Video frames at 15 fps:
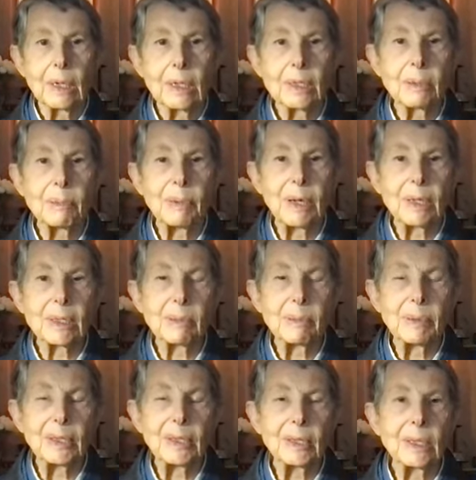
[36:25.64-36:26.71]
is the
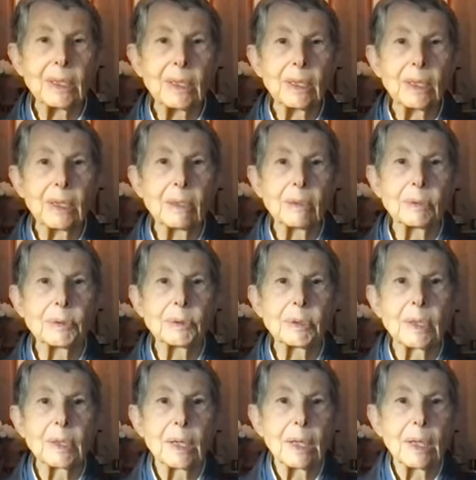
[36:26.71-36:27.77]
possibility of
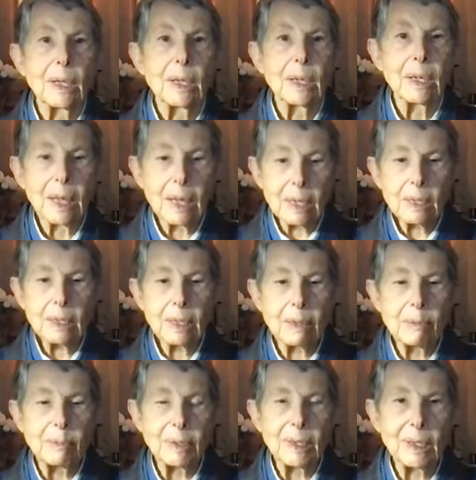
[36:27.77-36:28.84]
letting
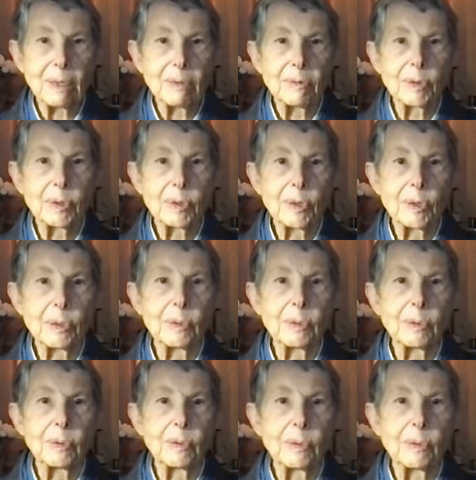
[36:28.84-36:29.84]
that behavior go